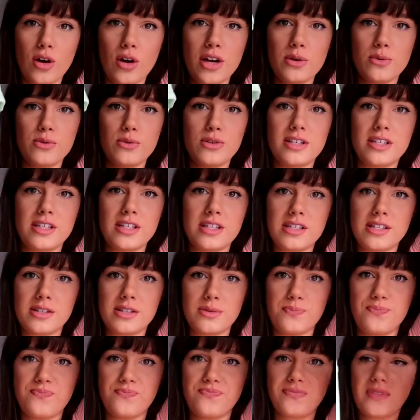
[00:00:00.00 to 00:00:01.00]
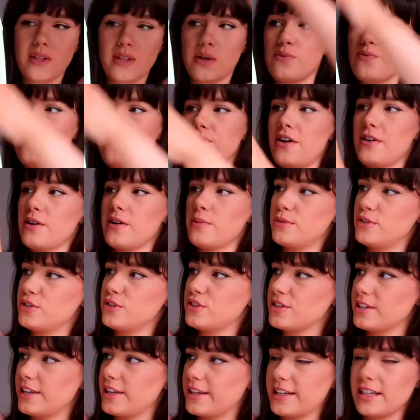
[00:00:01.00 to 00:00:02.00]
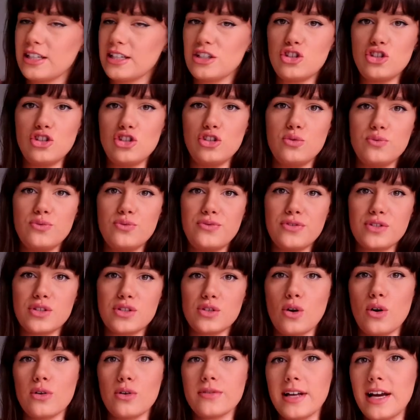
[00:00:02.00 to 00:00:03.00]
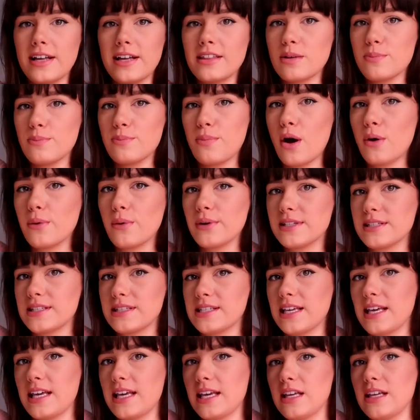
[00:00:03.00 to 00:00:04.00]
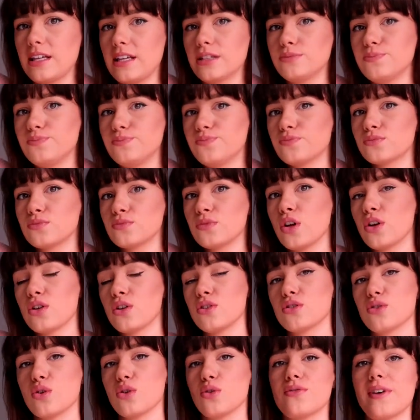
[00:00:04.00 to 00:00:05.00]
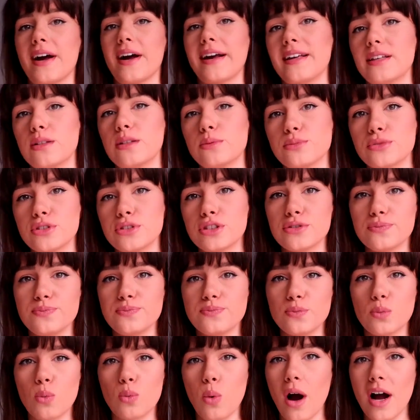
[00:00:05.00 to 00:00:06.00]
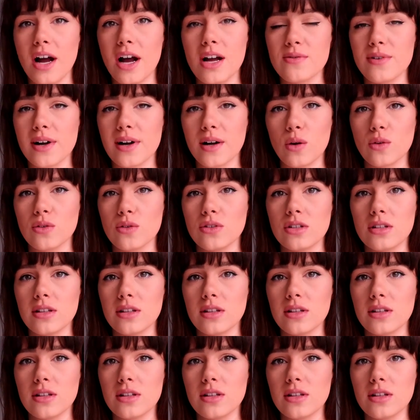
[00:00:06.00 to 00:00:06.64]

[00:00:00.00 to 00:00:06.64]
it was very much like a dupe for sort of like the bow and tee sort of items. Why have I gone